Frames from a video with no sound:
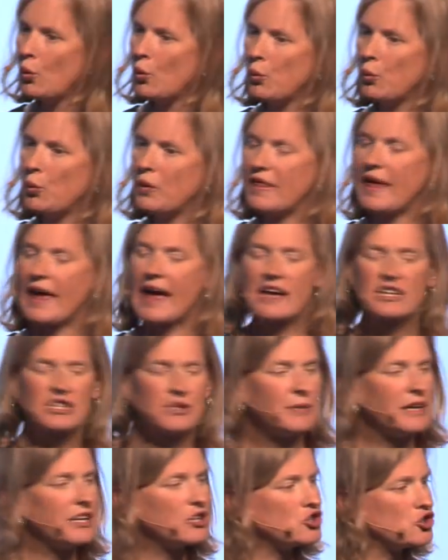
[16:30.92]
When they asked
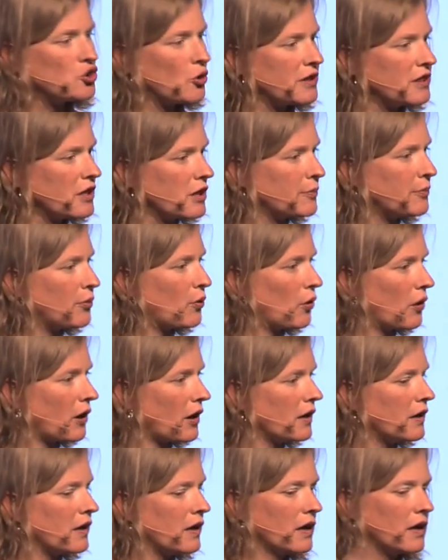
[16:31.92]
me to join their
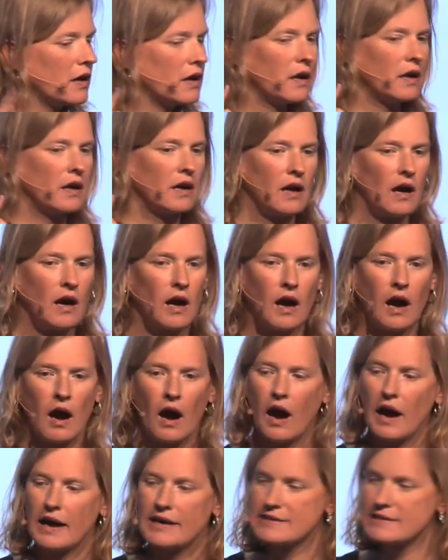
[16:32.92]
board,
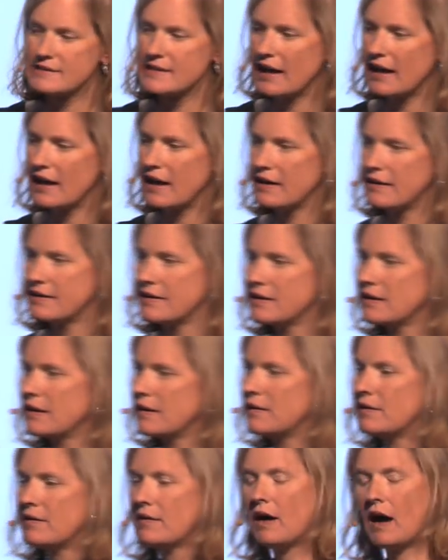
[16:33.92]
I said,
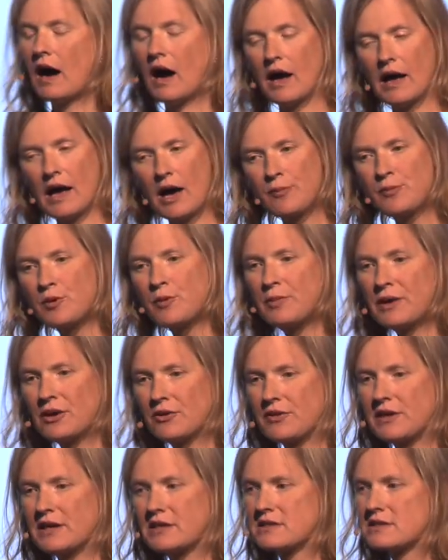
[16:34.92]
I'll help you build
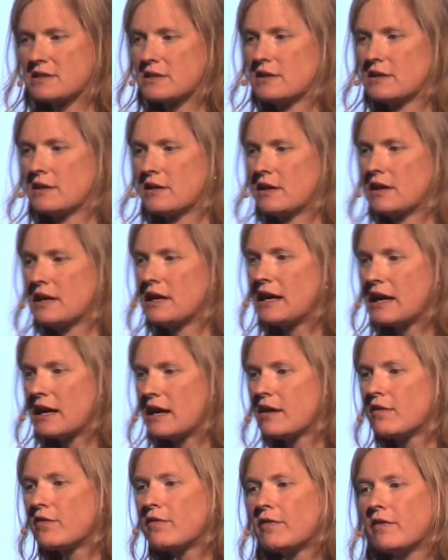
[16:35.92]
this
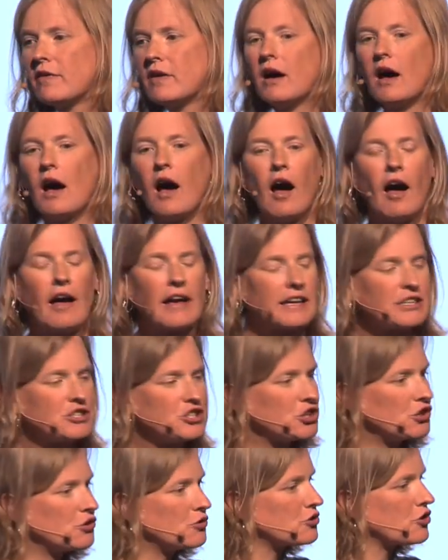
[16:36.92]
if I get
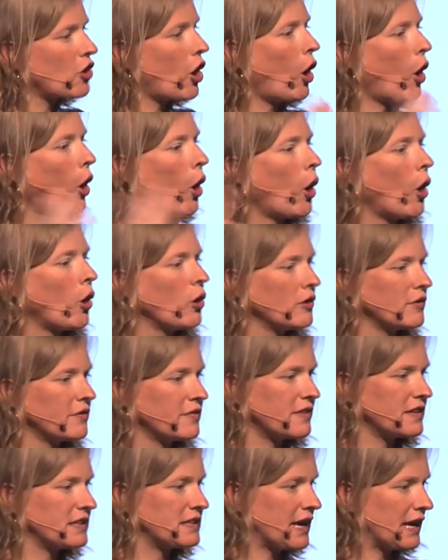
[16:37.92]
to use all of
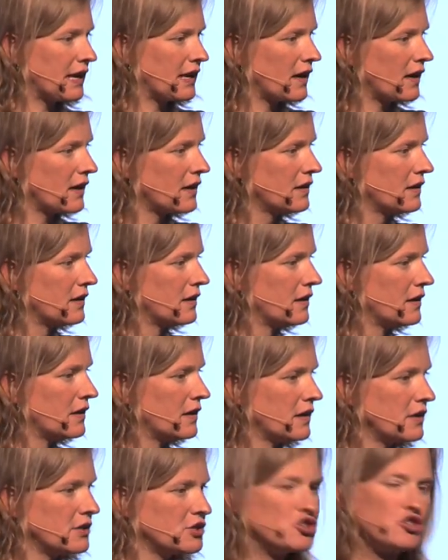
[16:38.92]
the data
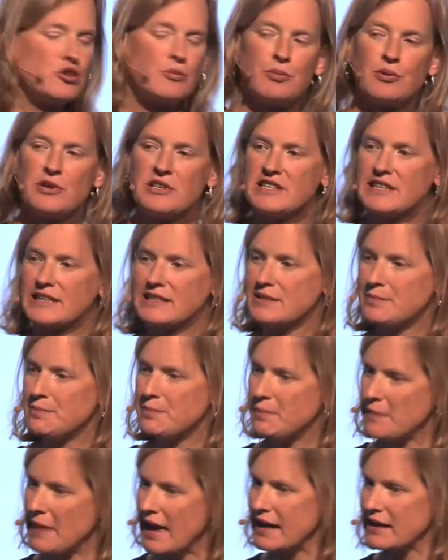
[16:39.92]
to predict
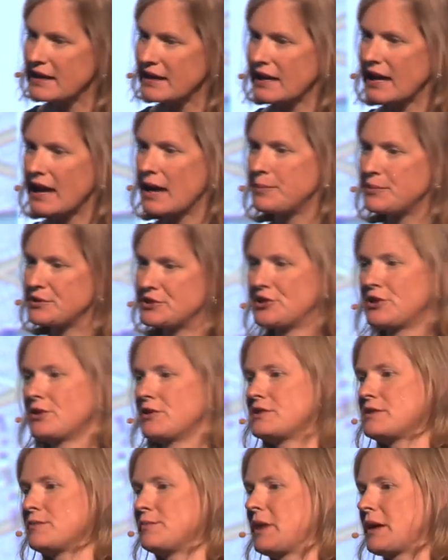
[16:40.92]
manic
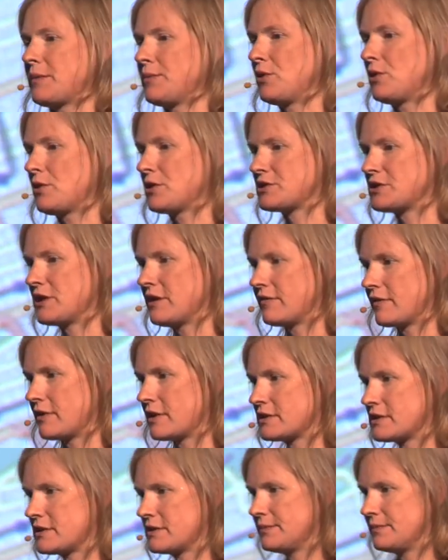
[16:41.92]
episodes in bipolar
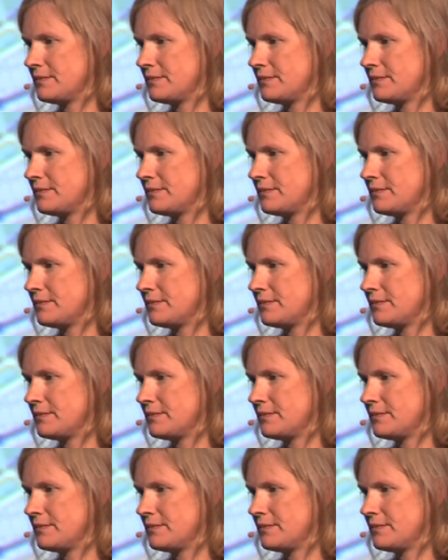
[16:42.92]
sufferers.